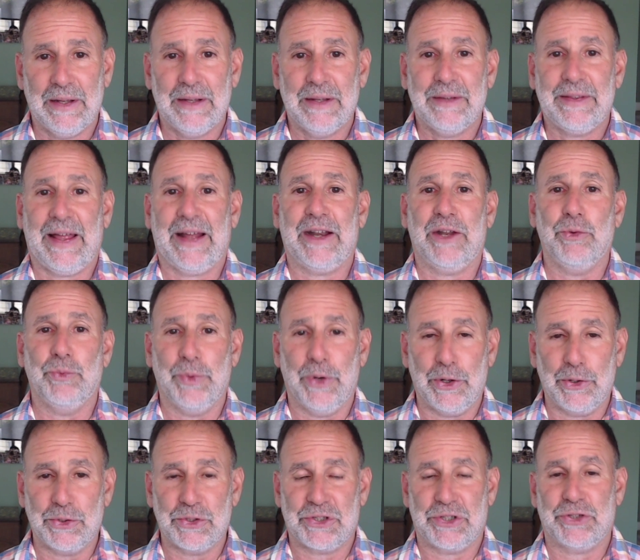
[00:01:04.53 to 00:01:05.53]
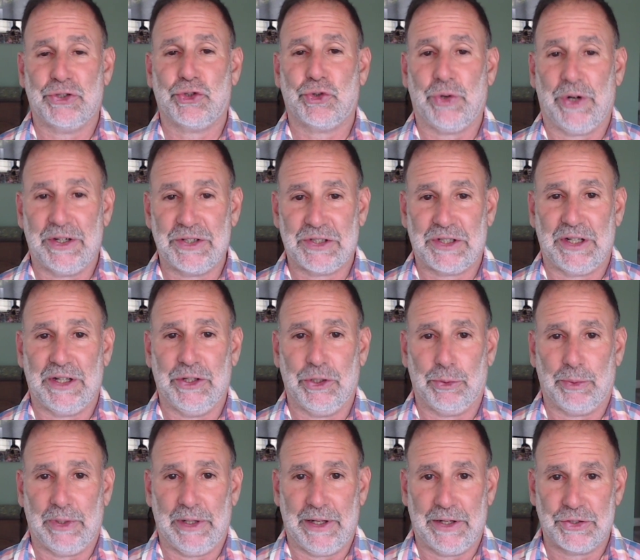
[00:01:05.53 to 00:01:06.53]
that erodes the trust in the
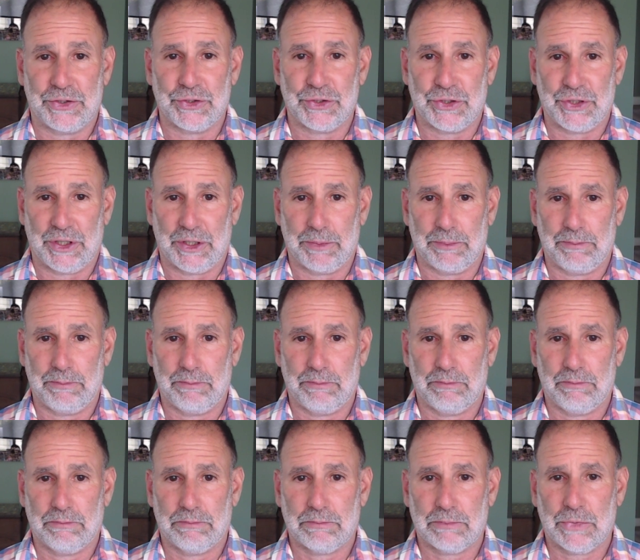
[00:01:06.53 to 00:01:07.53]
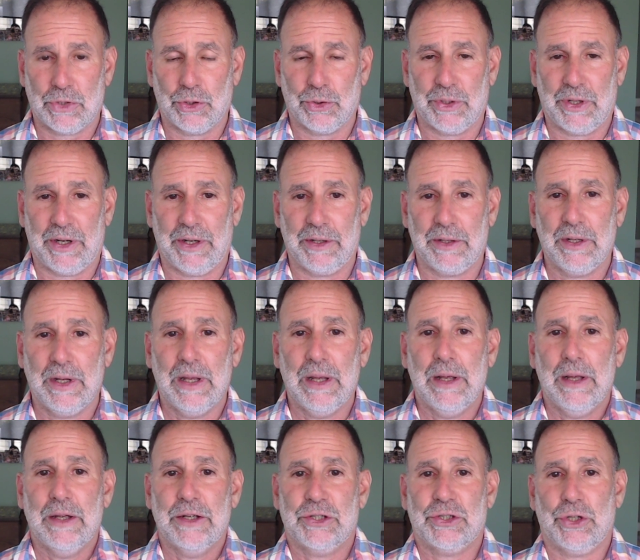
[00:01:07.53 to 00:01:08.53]
relationship. Okay,
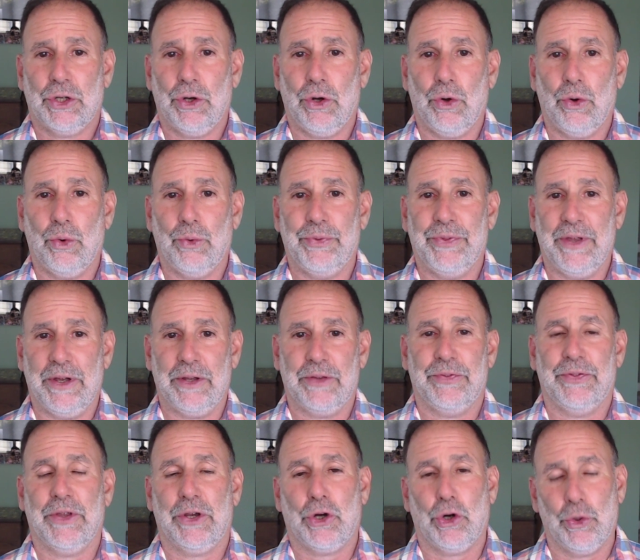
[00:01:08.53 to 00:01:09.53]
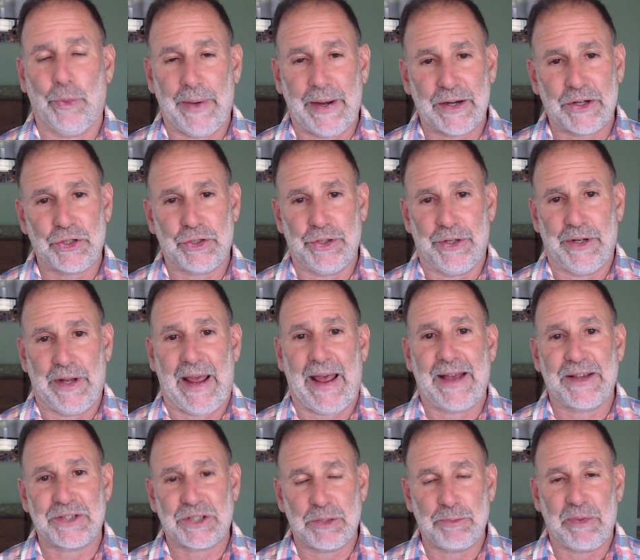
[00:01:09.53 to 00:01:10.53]
so the correction
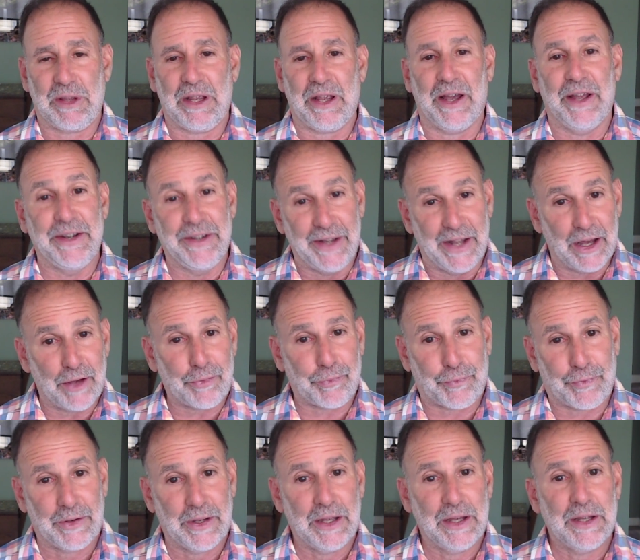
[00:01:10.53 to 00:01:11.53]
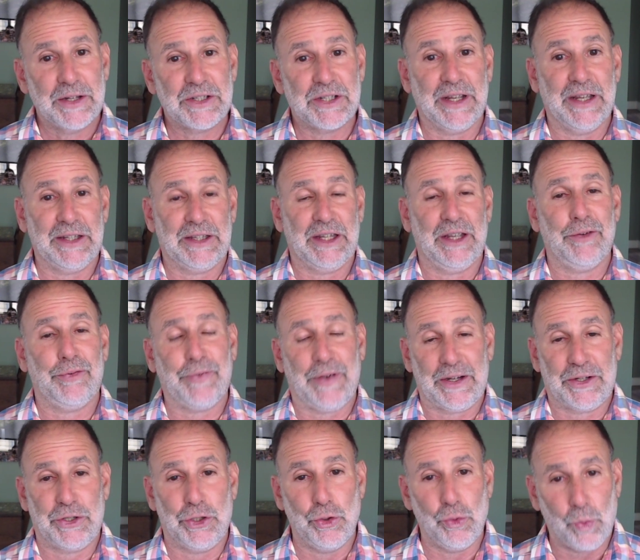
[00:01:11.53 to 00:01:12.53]
has to be enough to get the
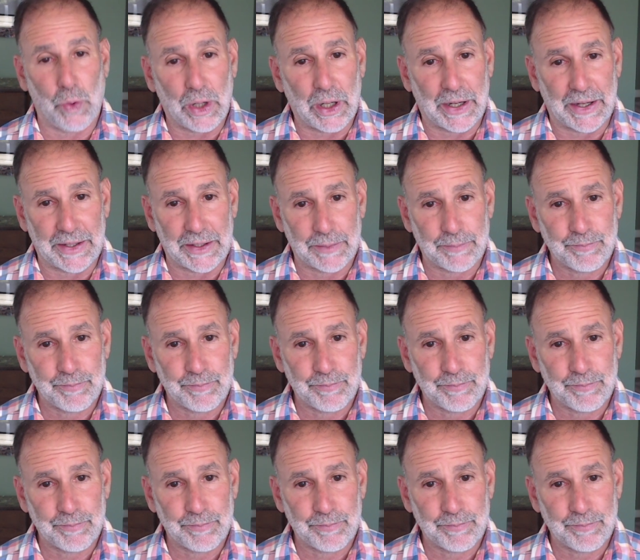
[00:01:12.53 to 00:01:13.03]
effect you want,